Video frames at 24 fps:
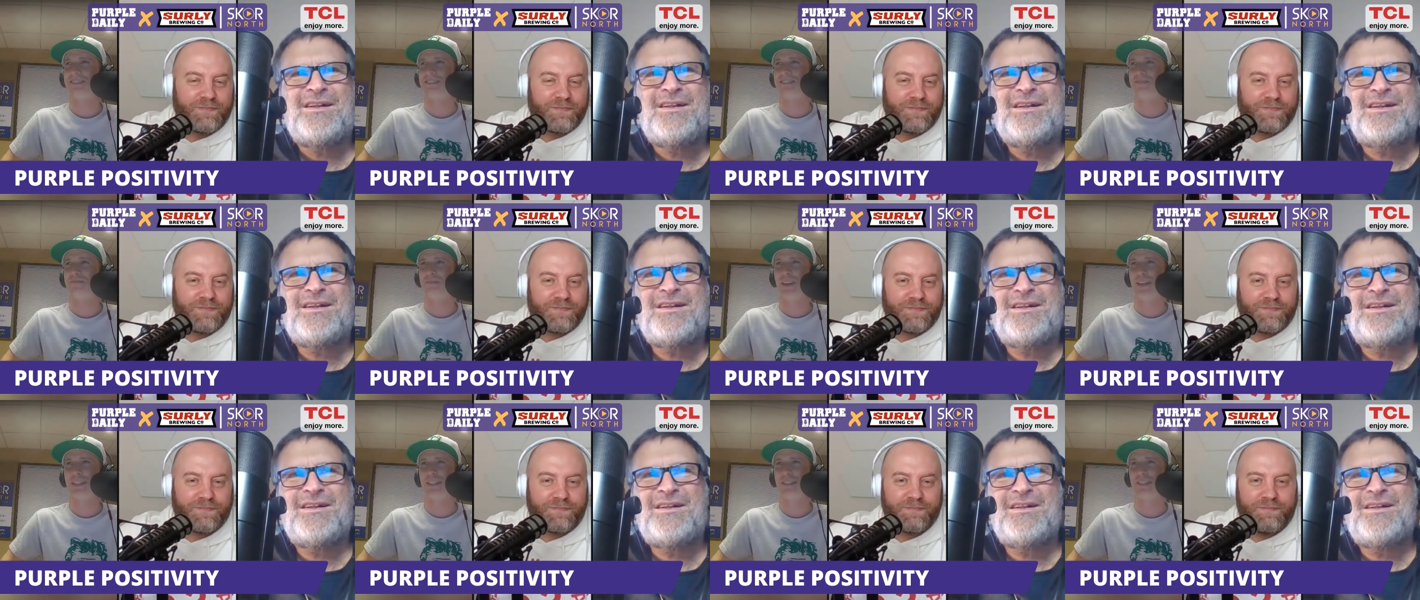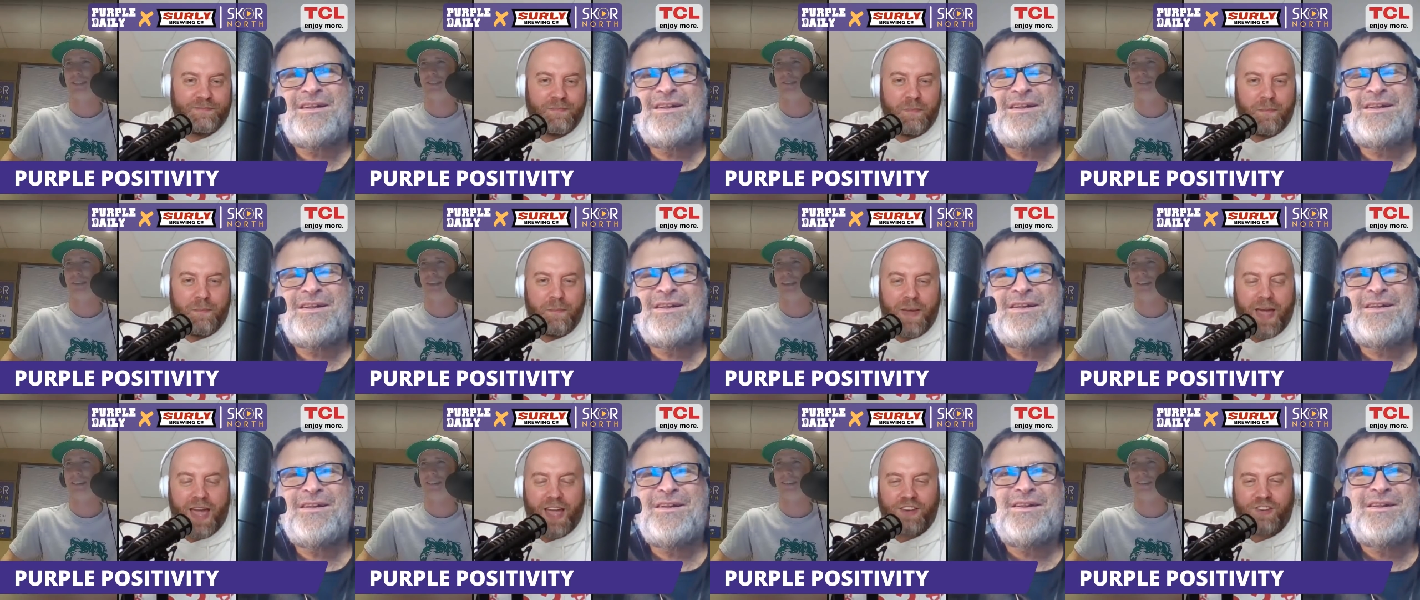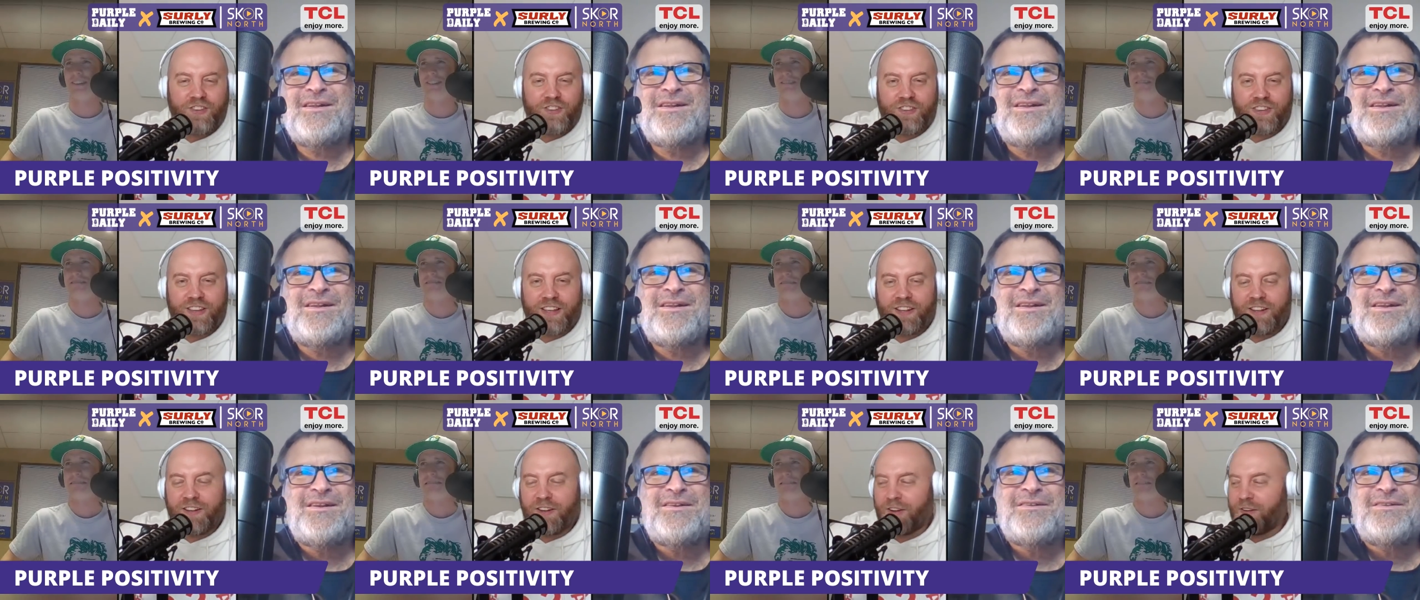Speaker 1: Mesh. Mesh. mesh.
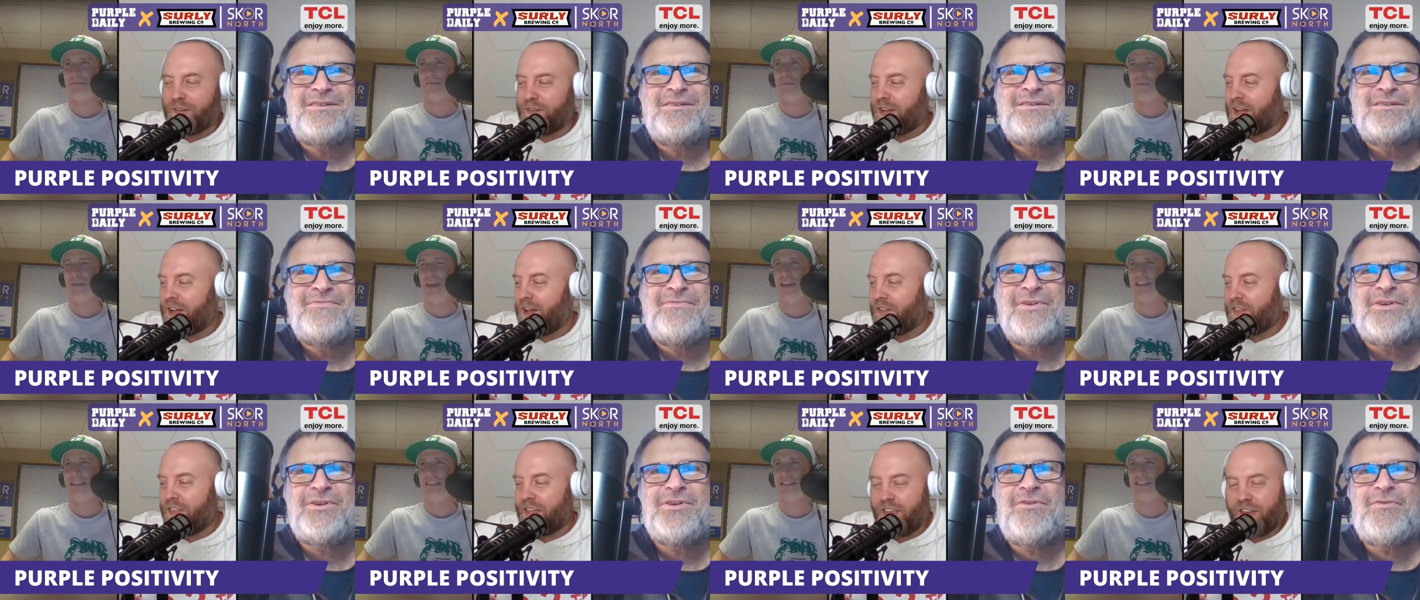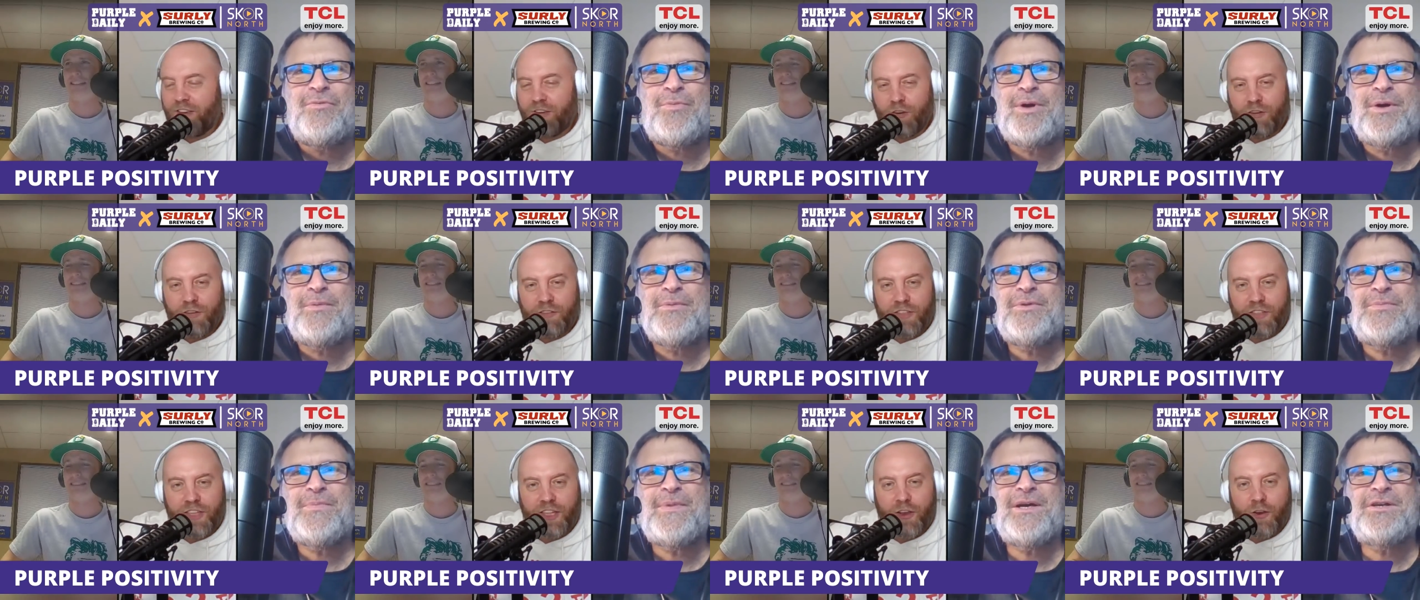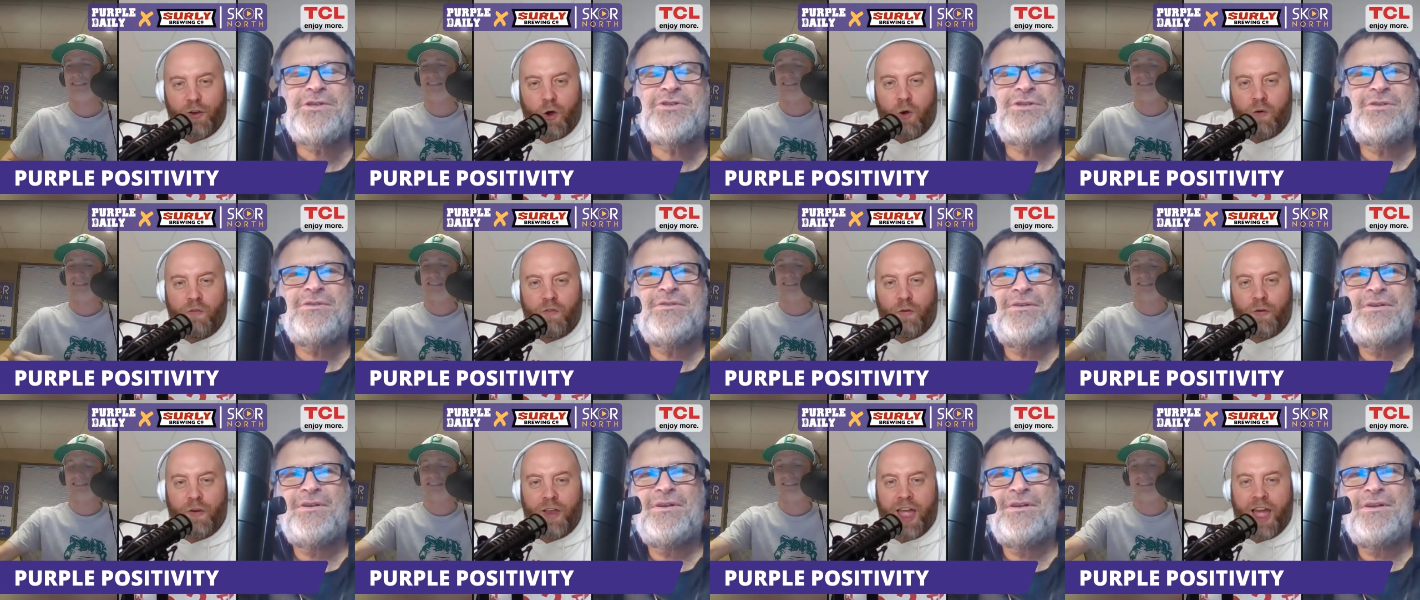Oh, I think, you're, I think you're
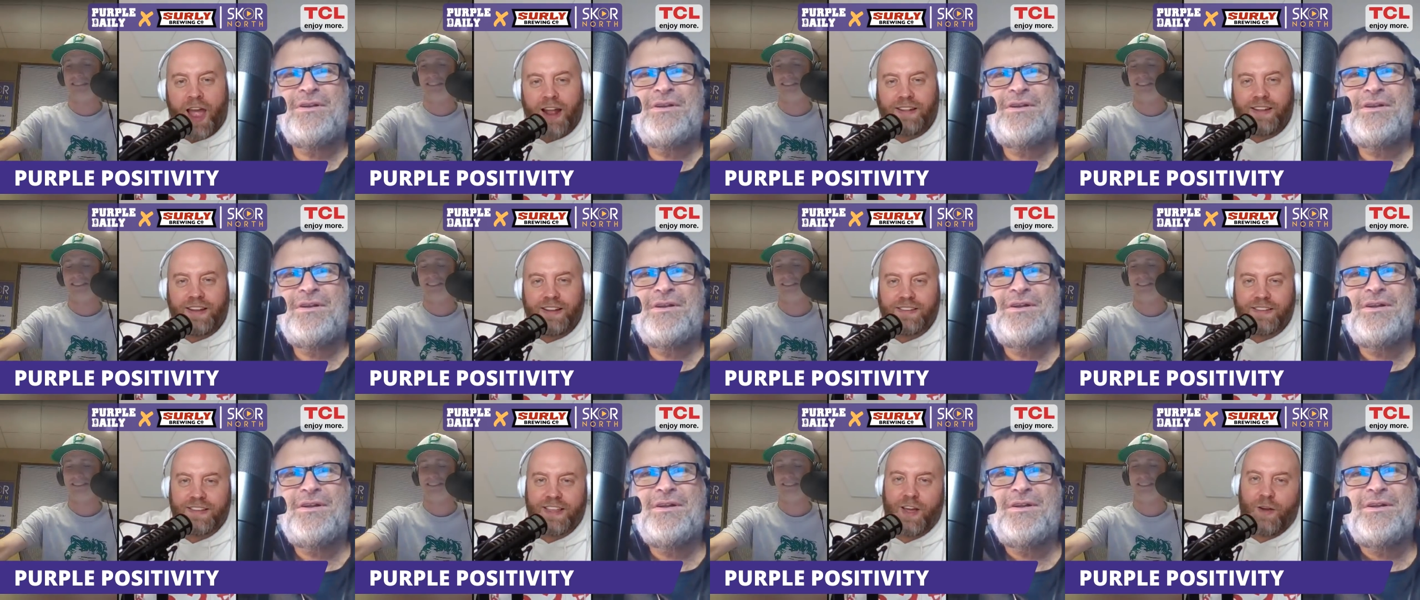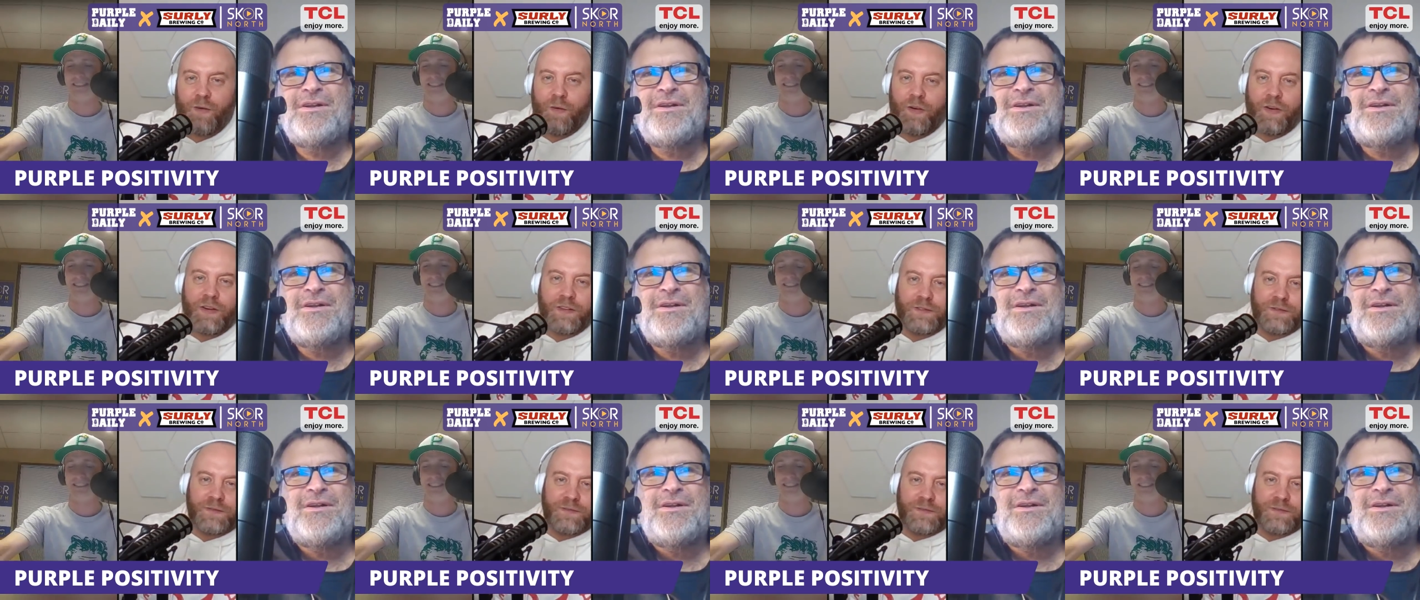overreacting to that word. You